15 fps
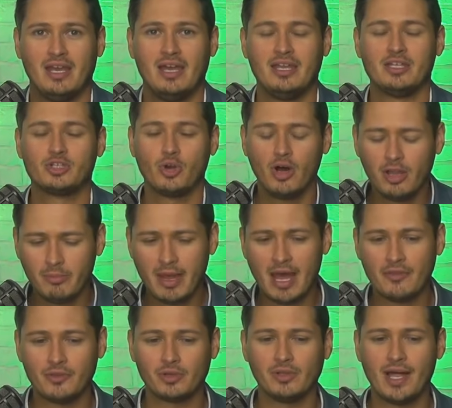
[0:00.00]
And it's all
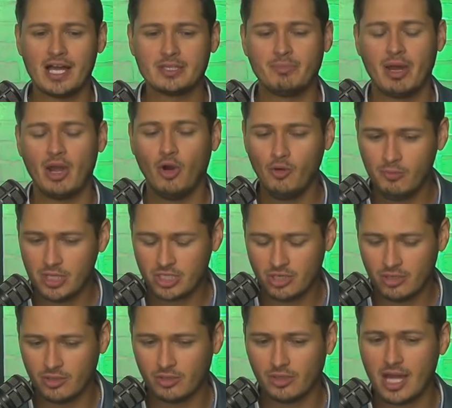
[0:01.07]
about their lies by omission
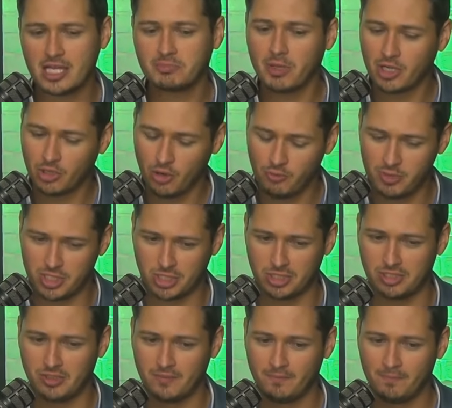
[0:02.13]
and their lies by
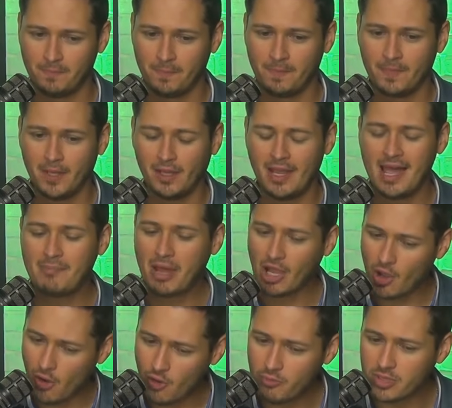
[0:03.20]
commission. A lie
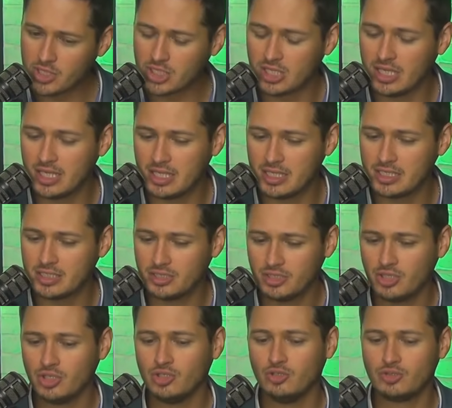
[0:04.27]
by omission is,
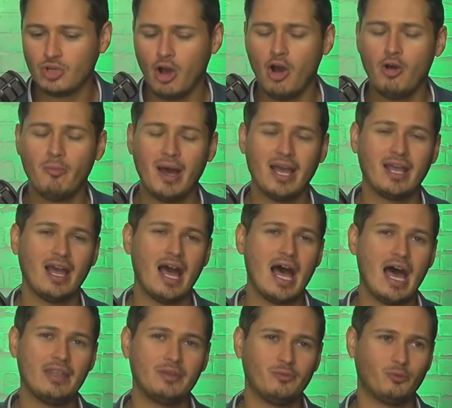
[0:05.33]
you, t- oh my
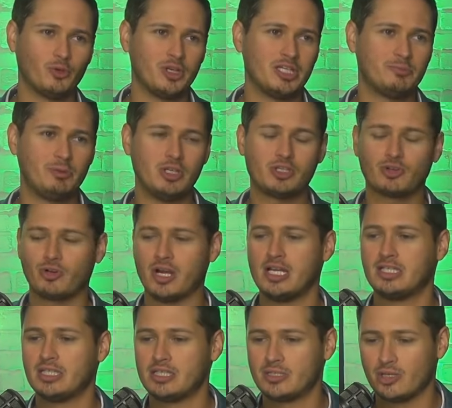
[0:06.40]
God, the free speech
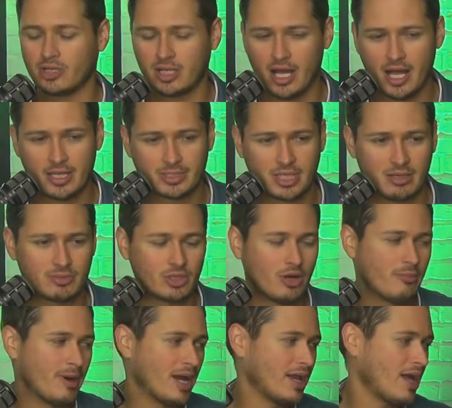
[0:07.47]
crisis on college campuses,
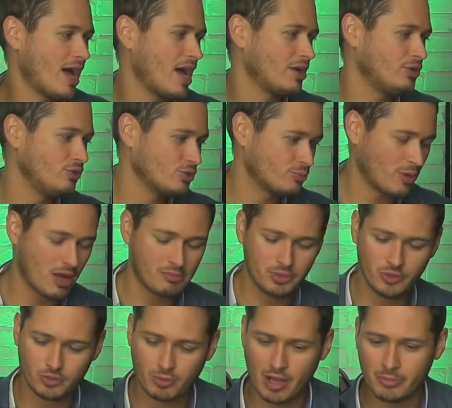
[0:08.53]
oh my God, huge
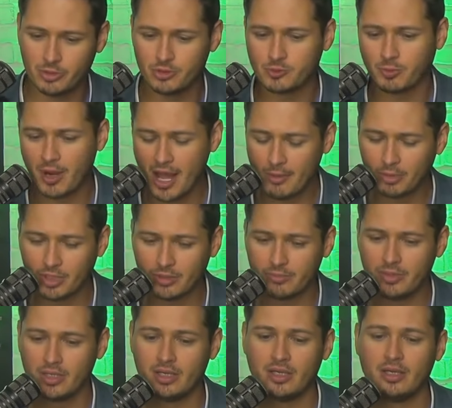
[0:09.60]
problem, huge problem, huge
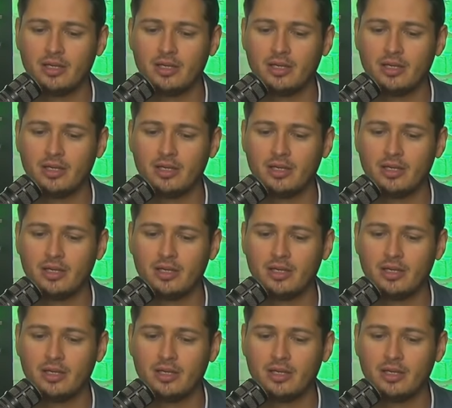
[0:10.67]
problem.